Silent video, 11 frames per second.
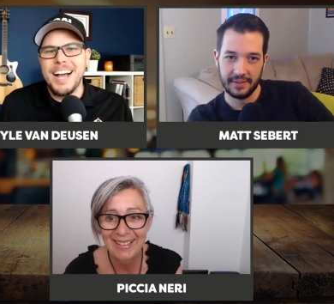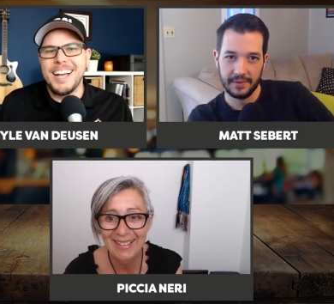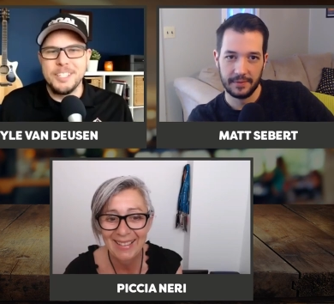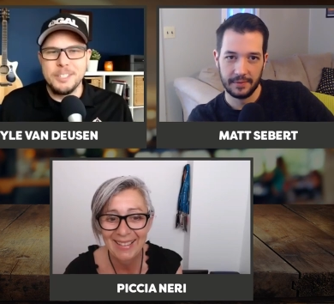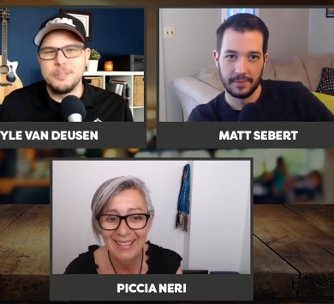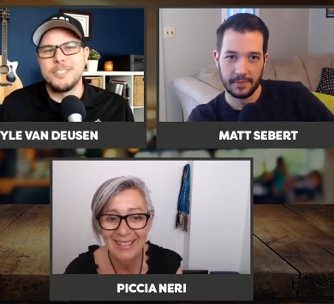
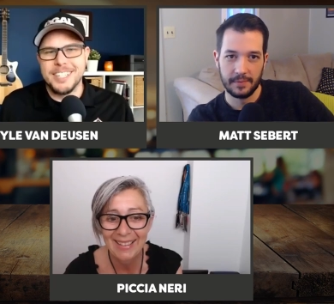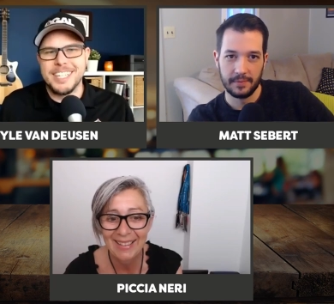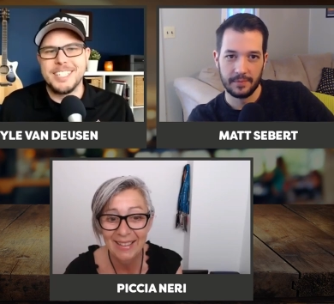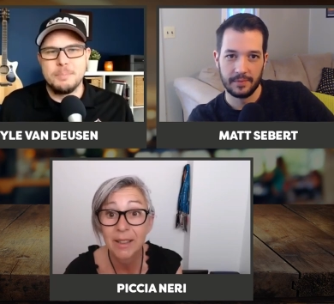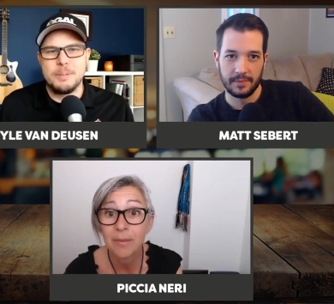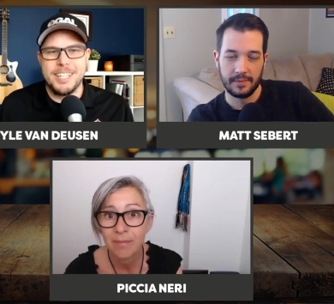Speaker 1: user
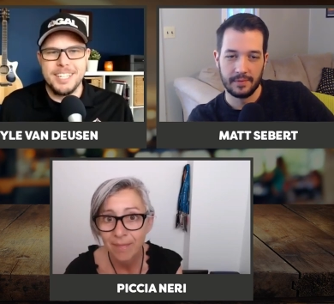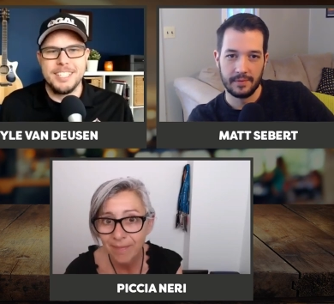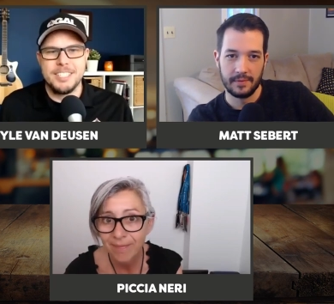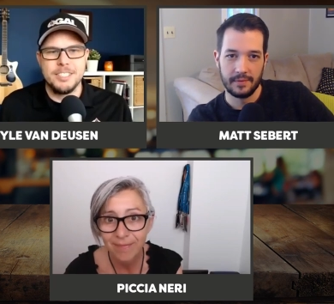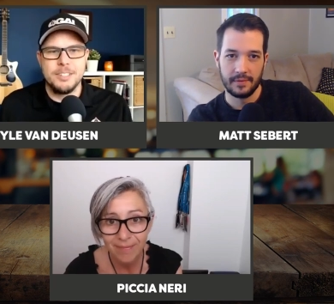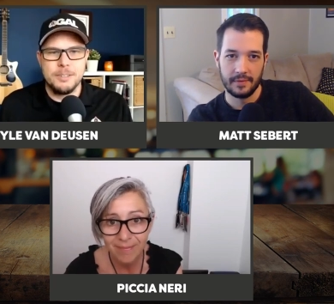experience. You
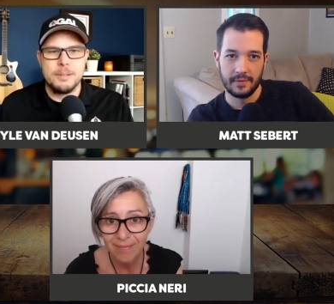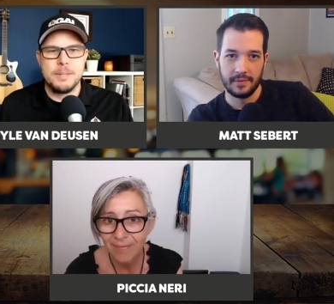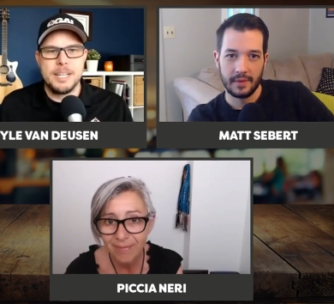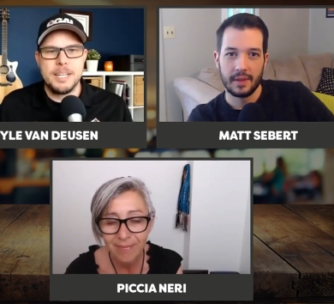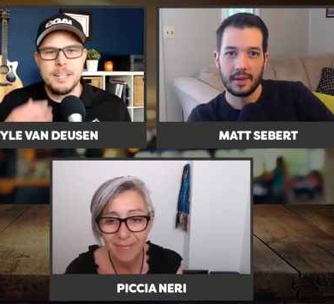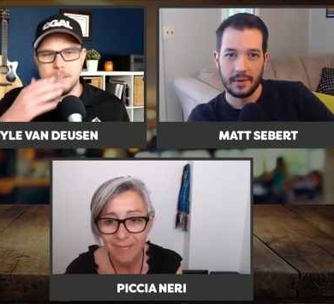know what I mean?
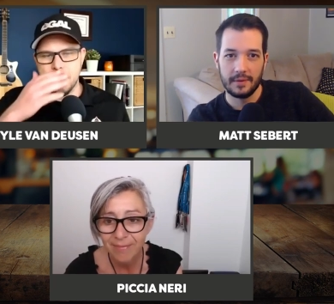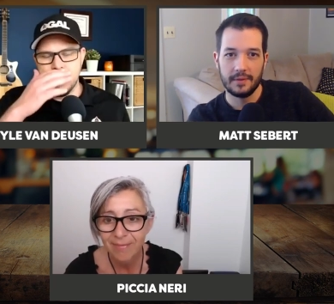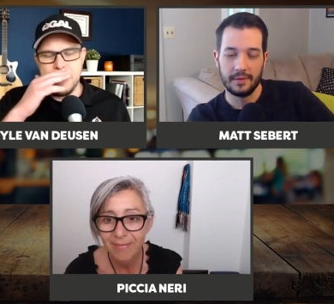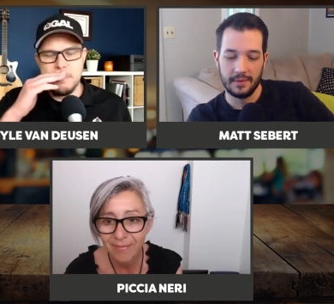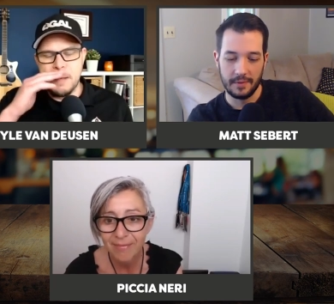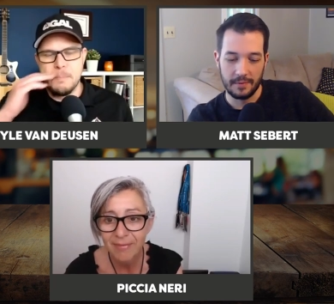Go ahead,
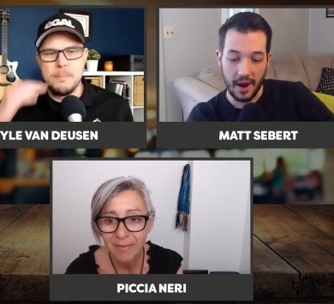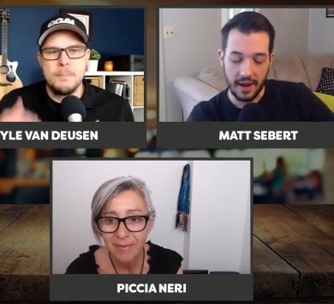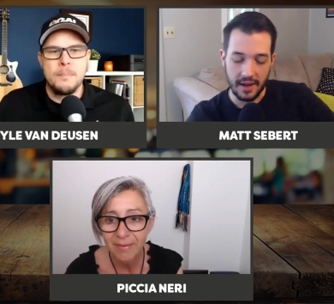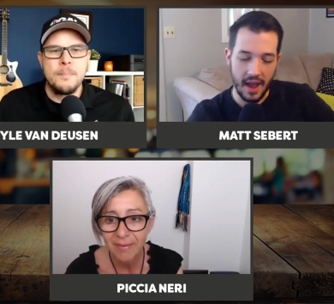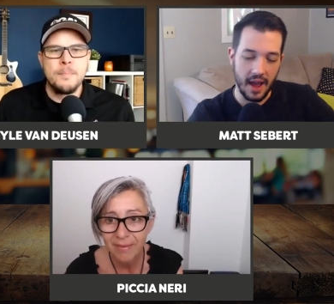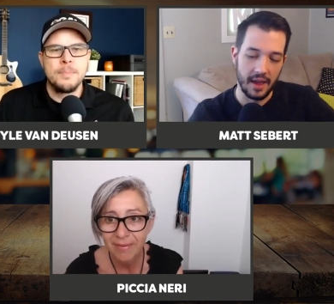Matt.
Speaker 2: Right.
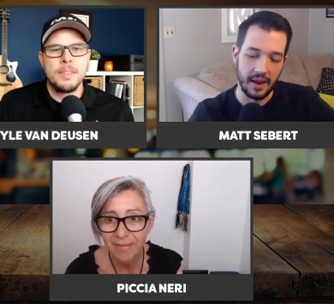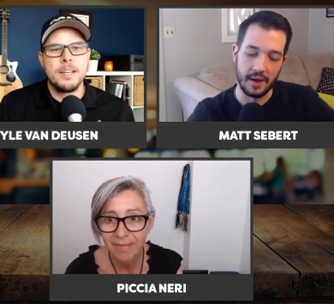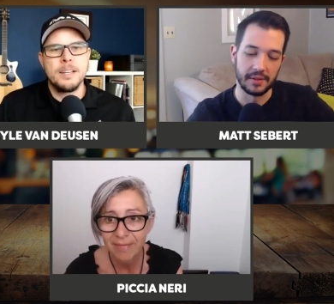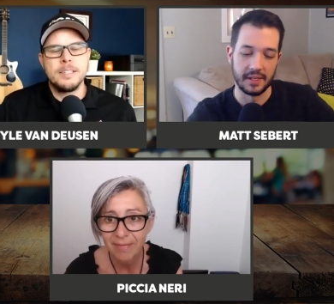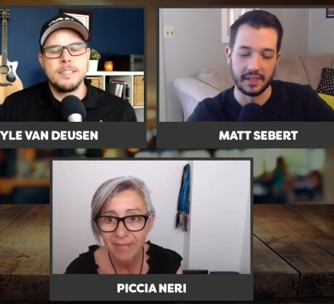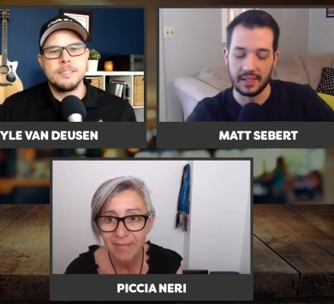Yeah. And I was
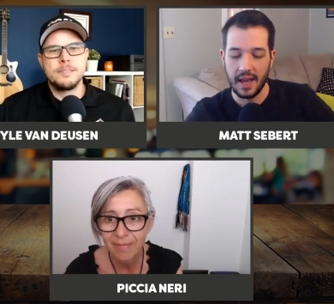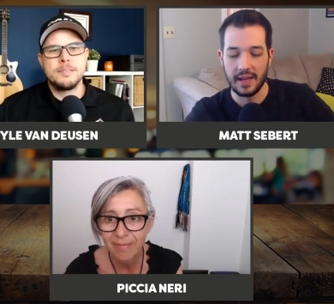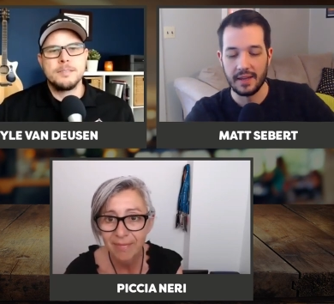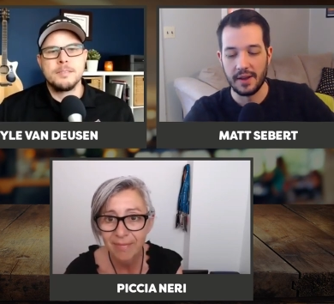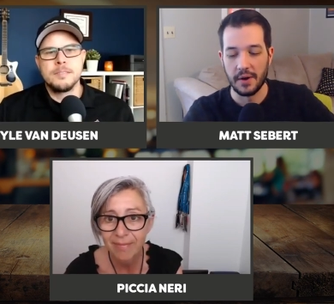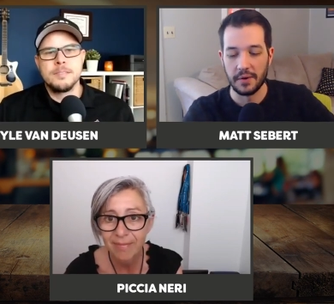going to say, you
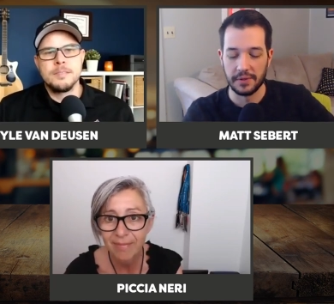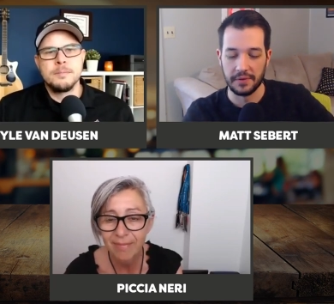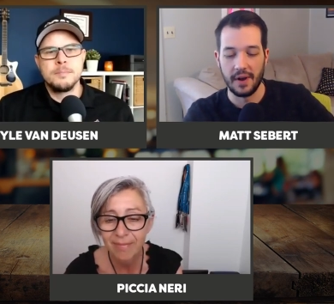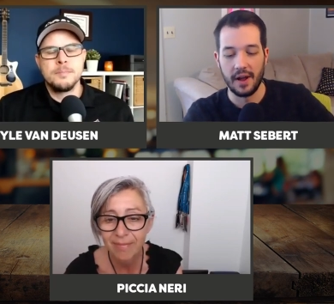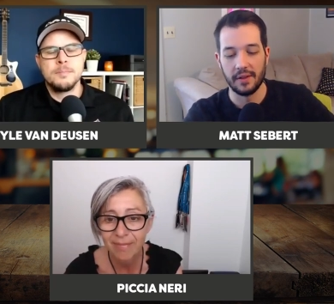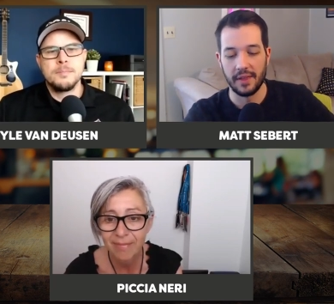know, to
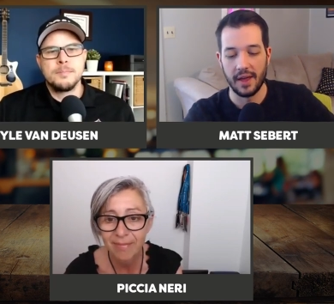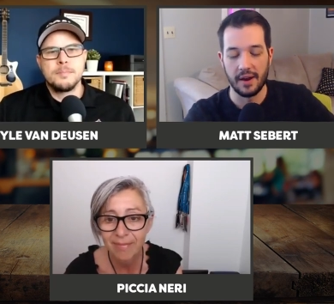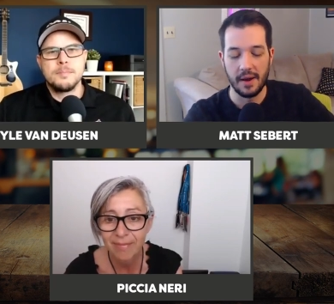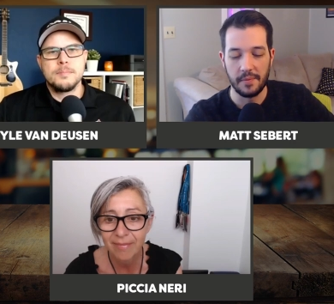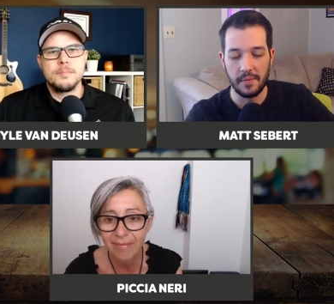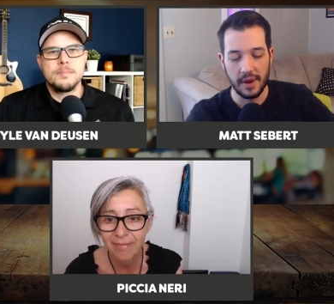follow that
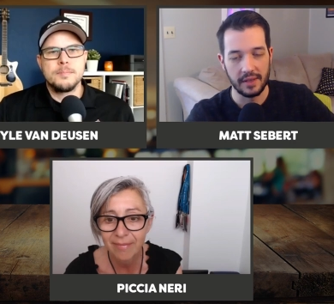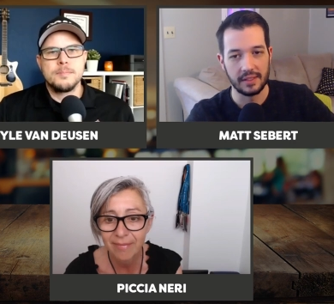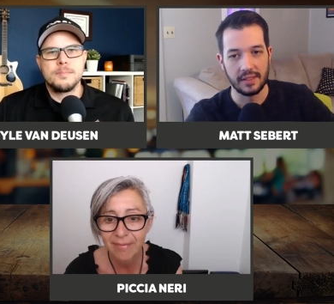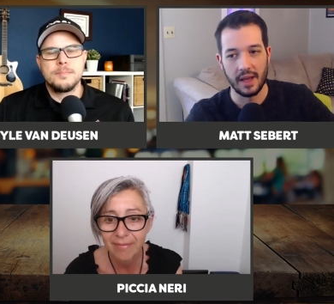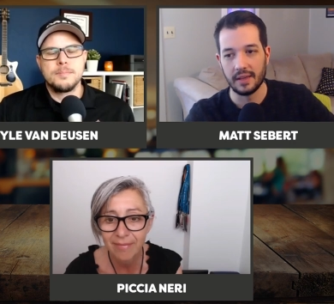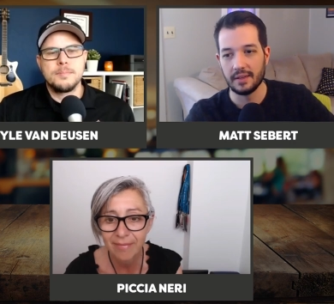up is
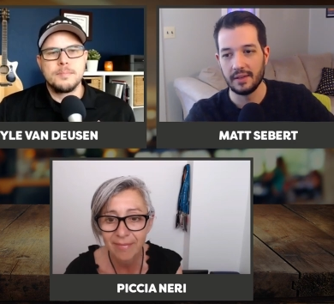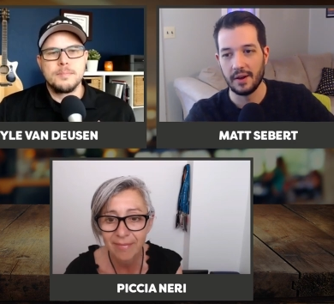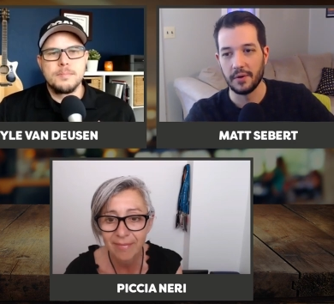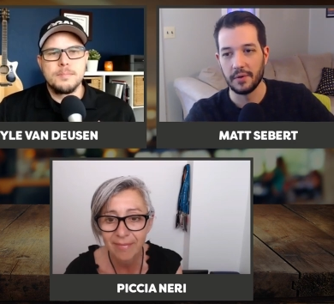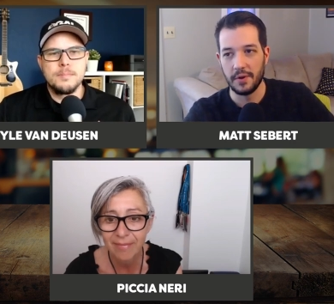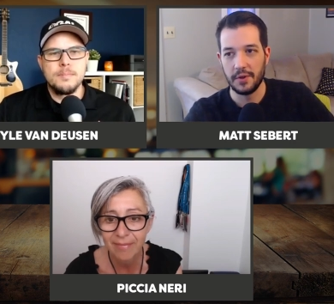that, you know,
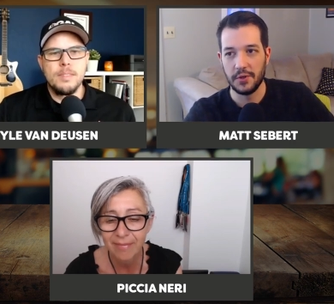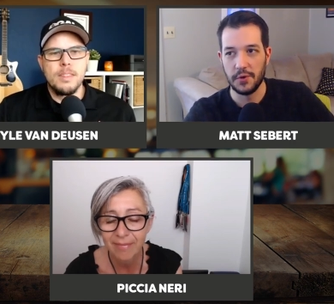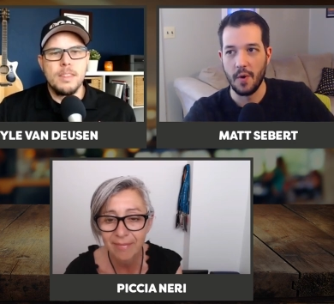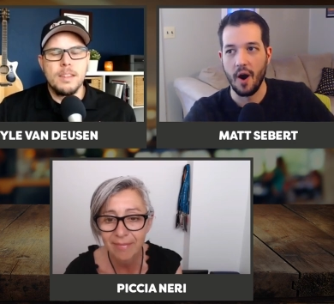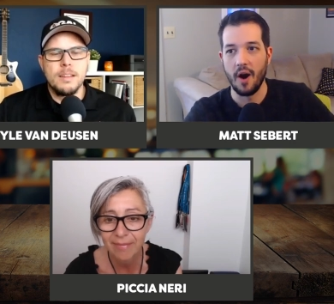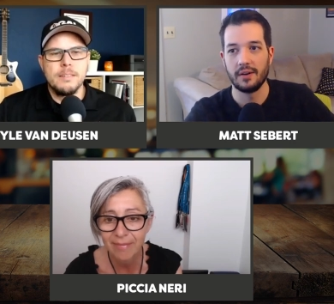you
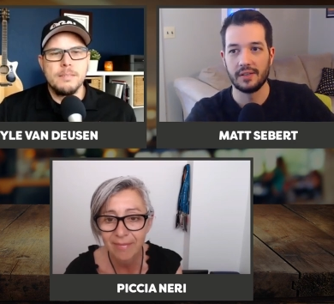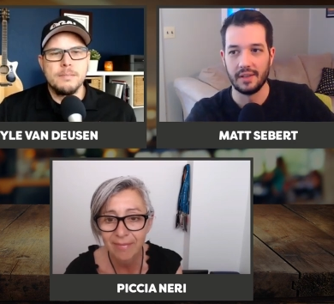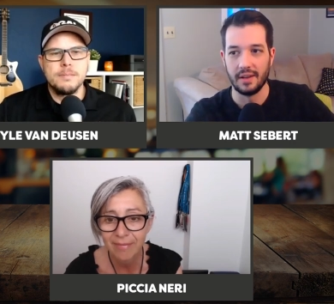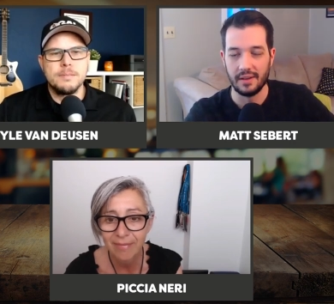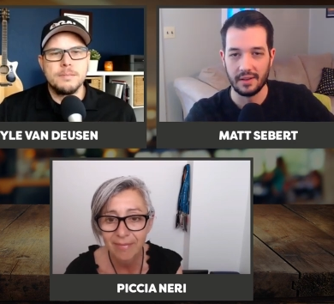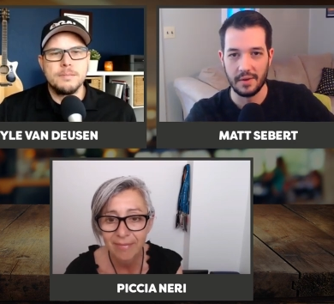are
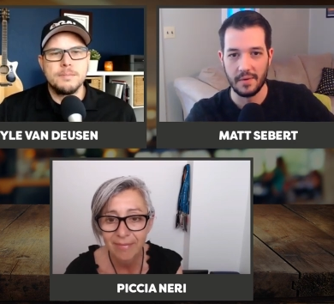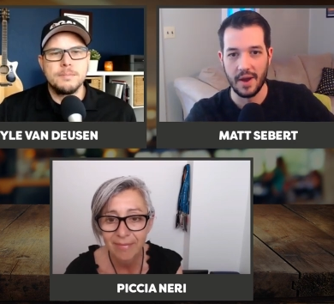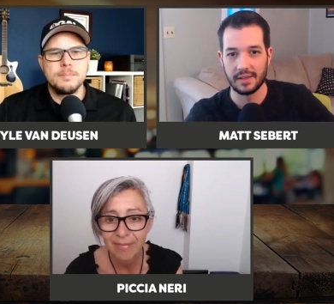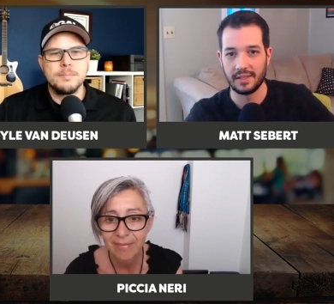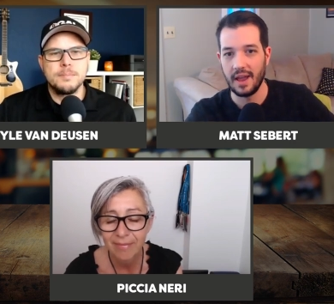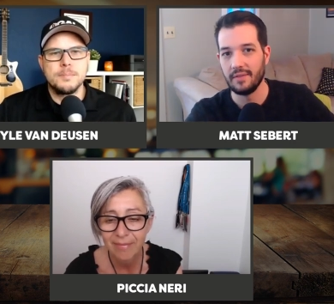studying
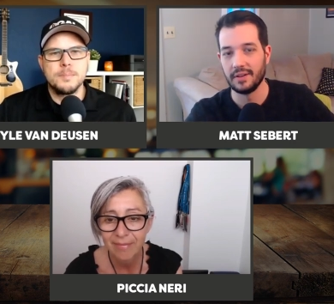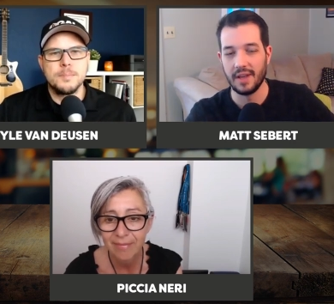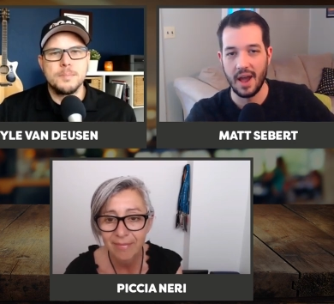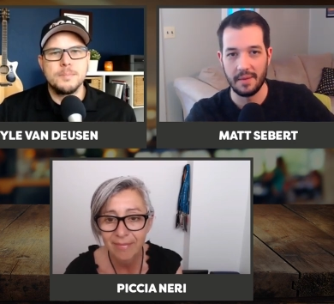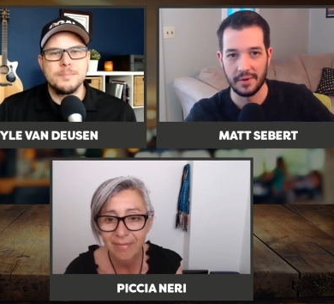UX every time you